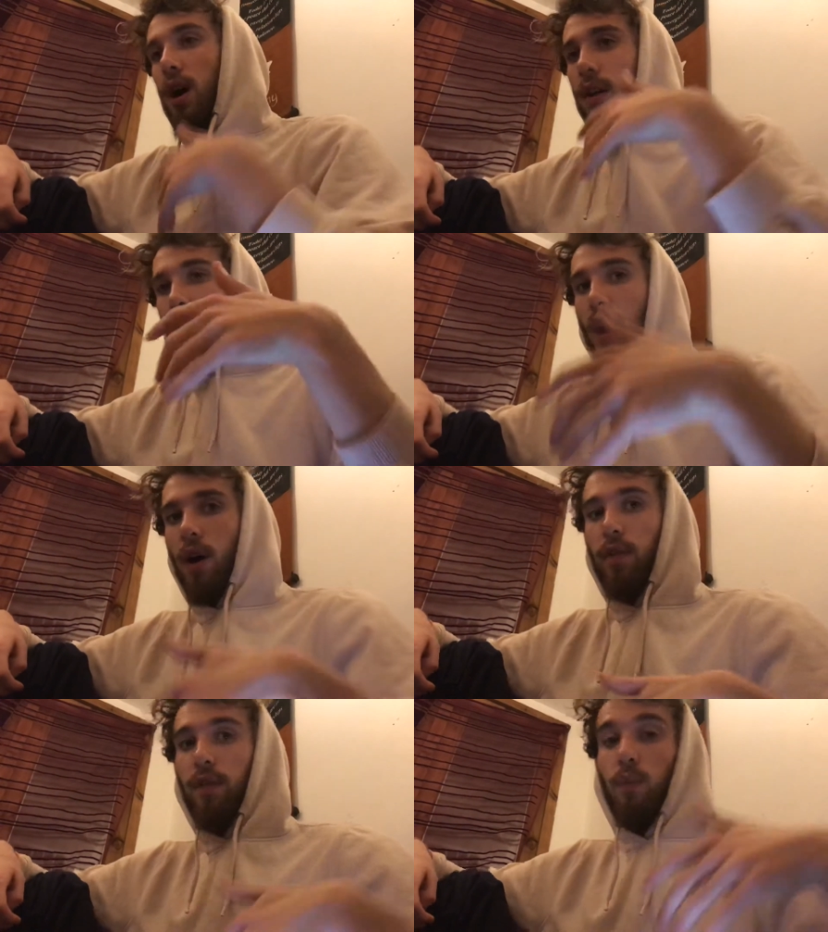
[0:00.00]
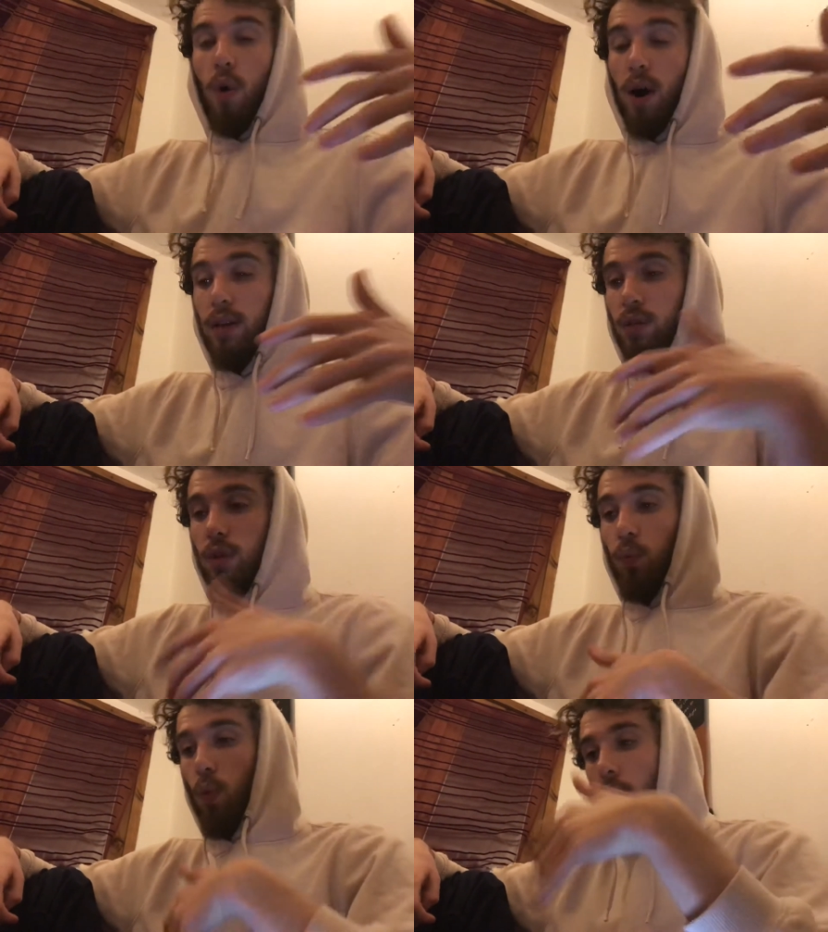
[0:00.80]
on earth. What is
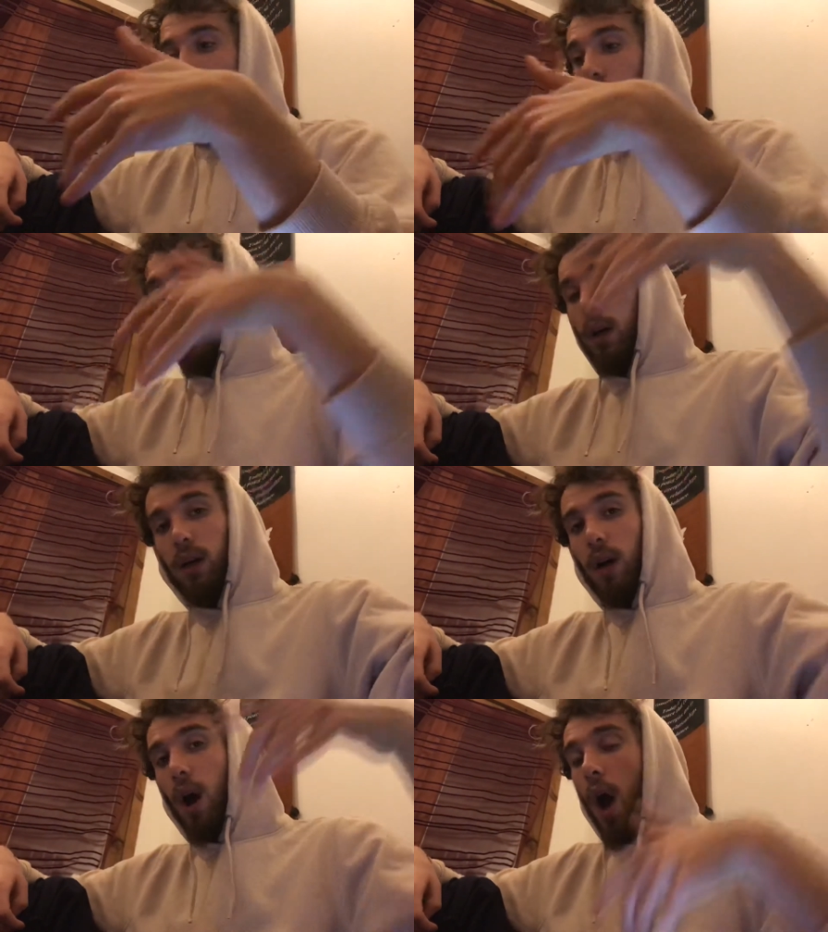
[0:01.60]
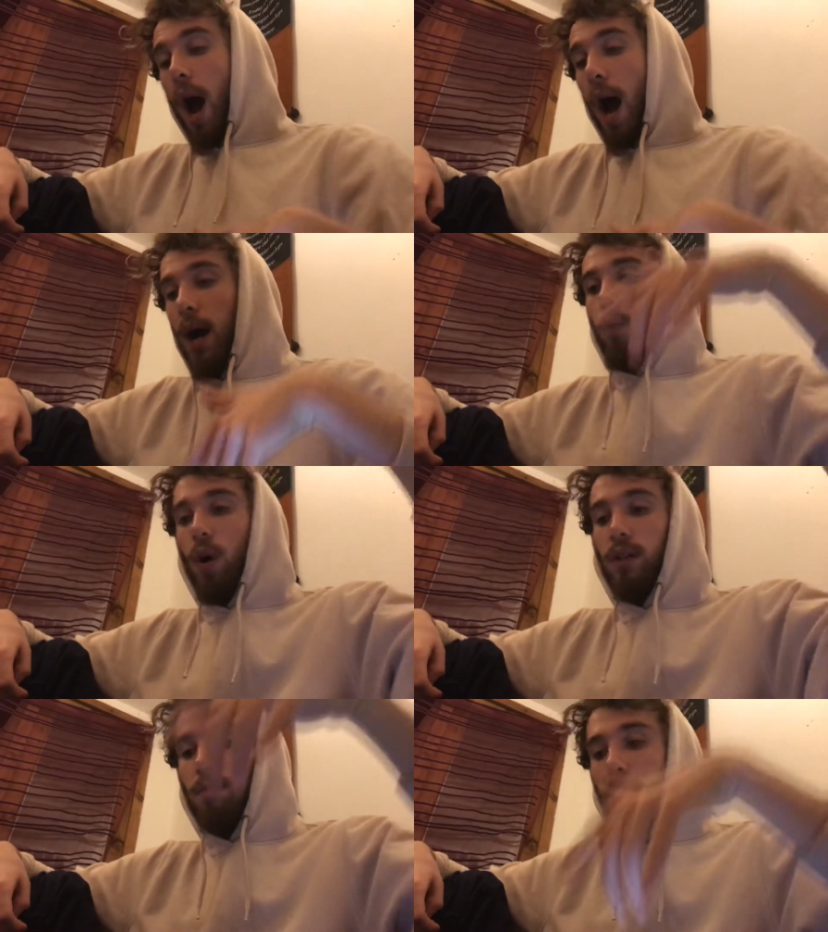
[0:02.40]
the work? And
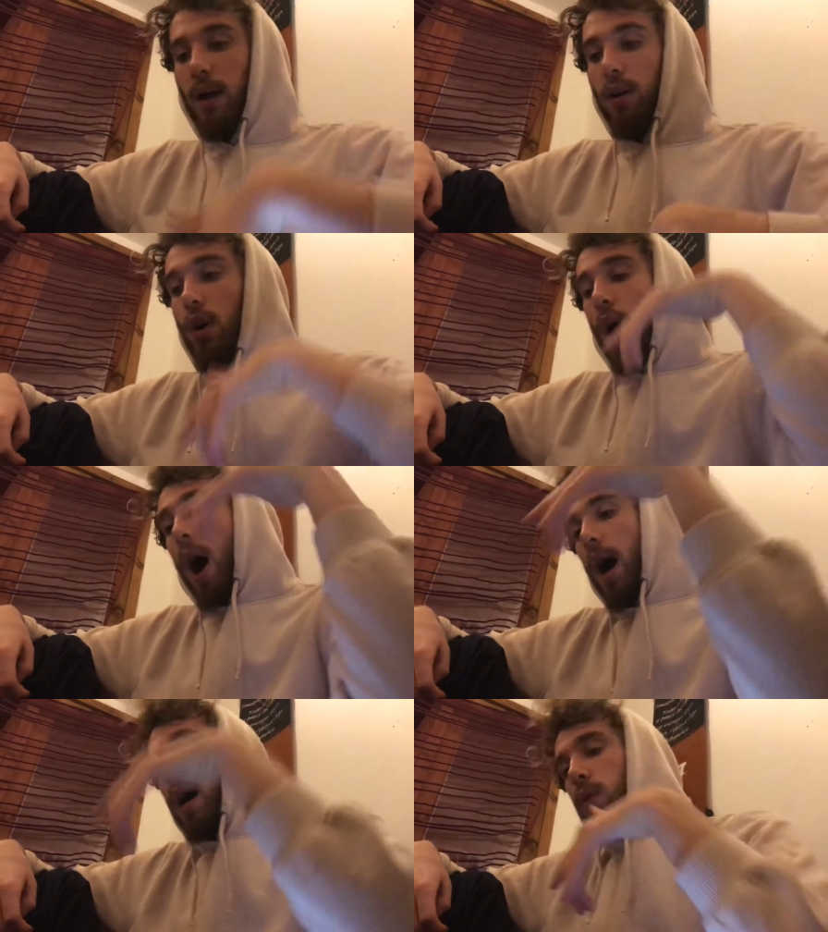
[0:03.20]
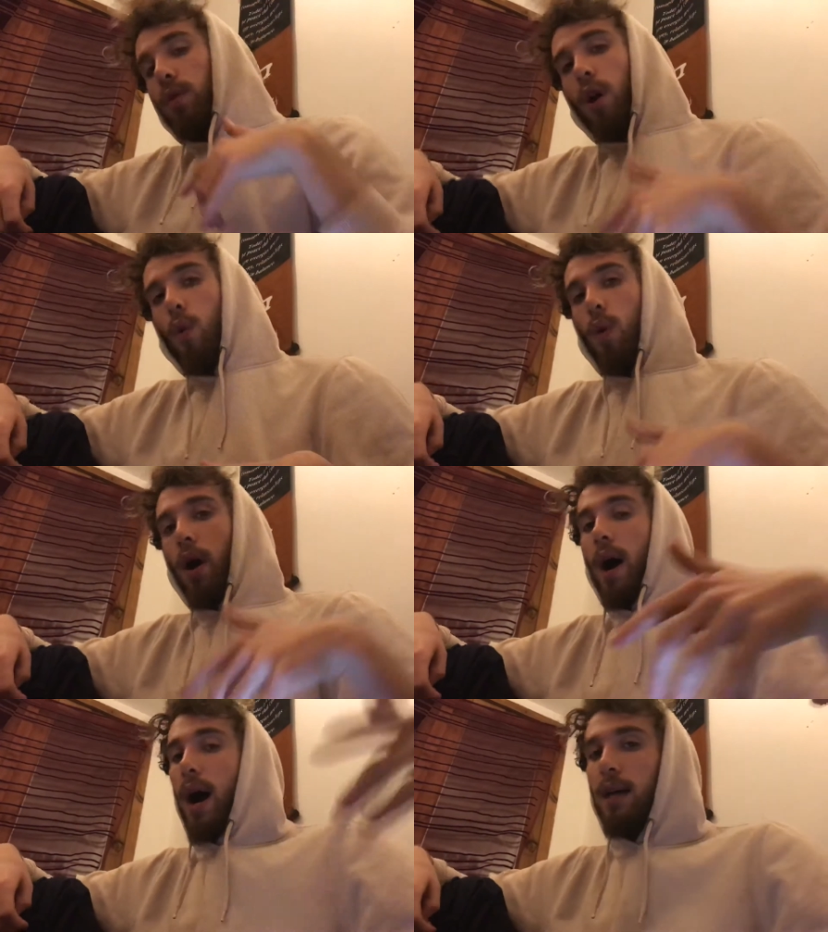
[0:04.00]
what is better? I don't know
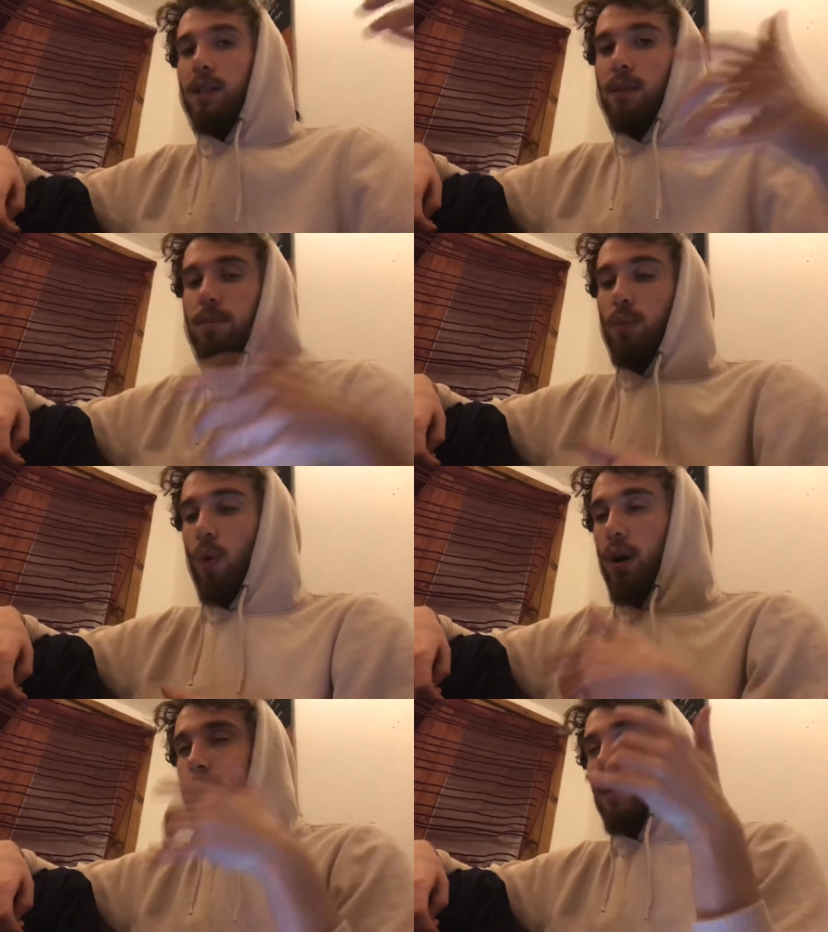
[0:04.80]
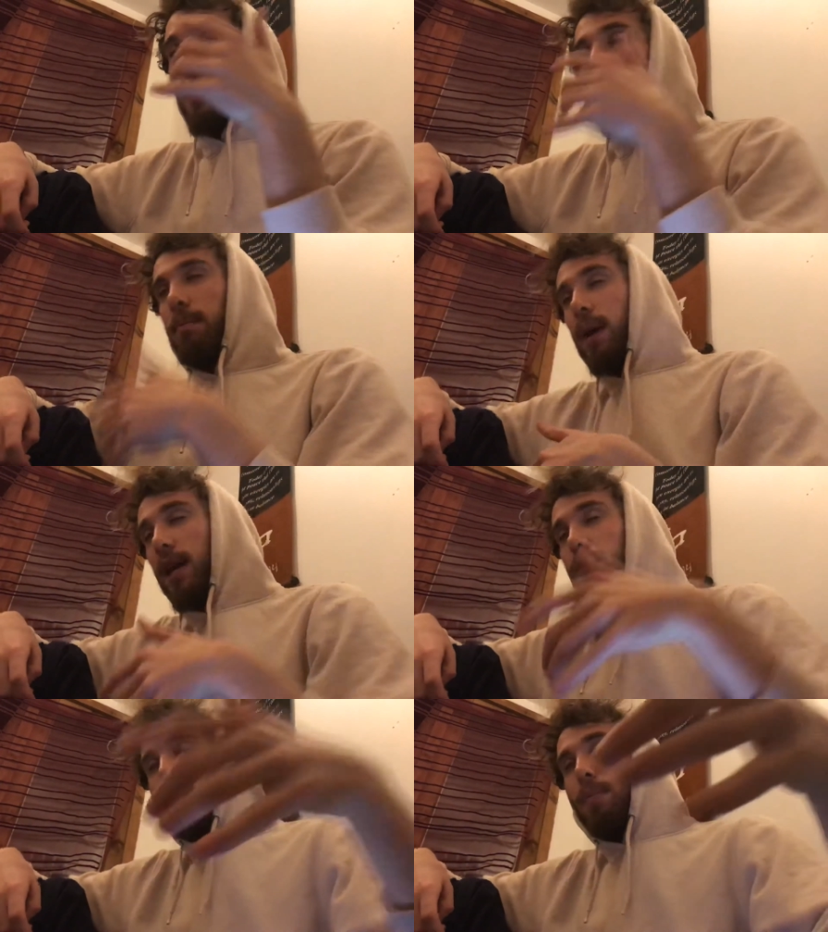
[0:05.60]
what has to be worse, making a
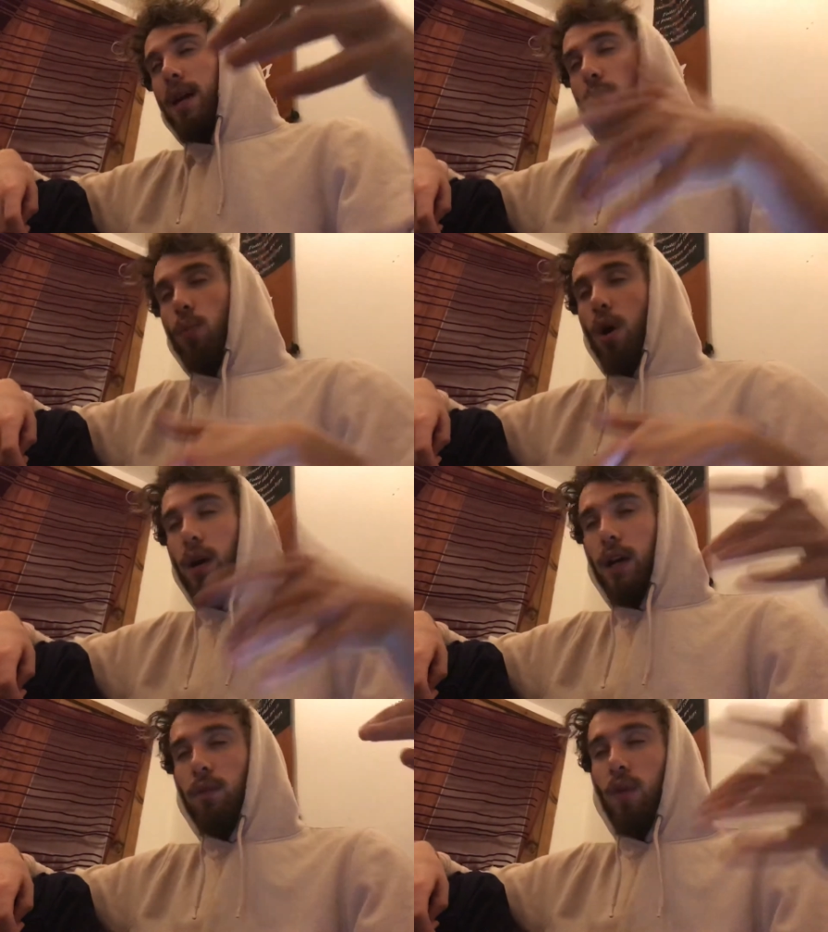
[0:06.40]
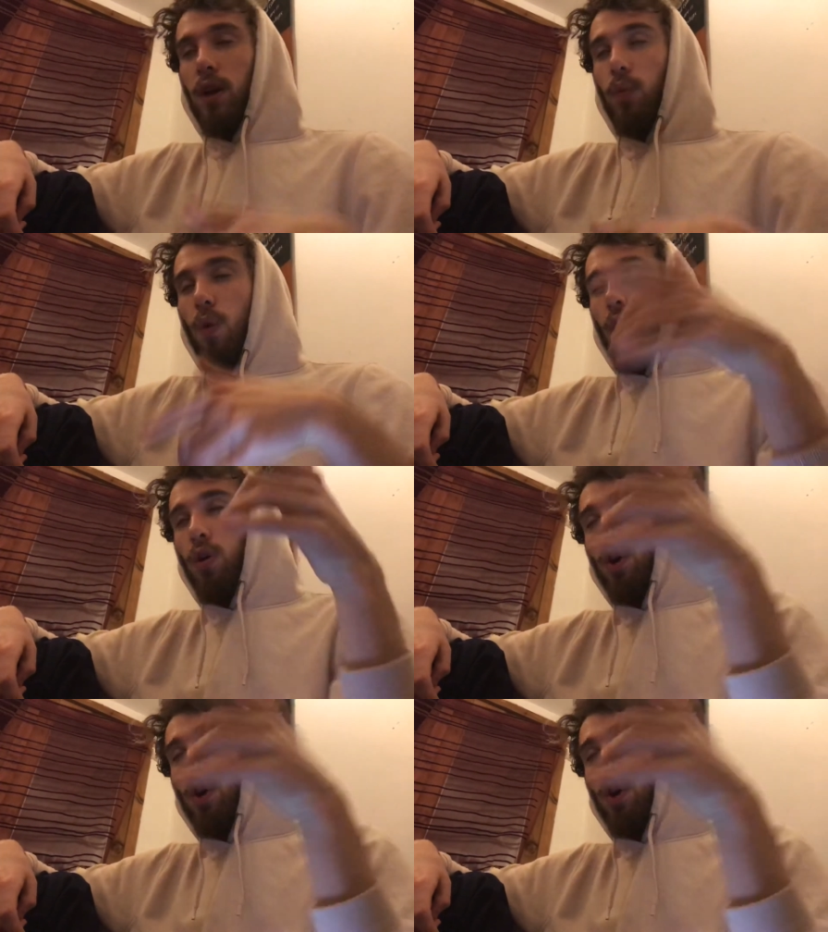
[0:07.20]
peace with people working around the world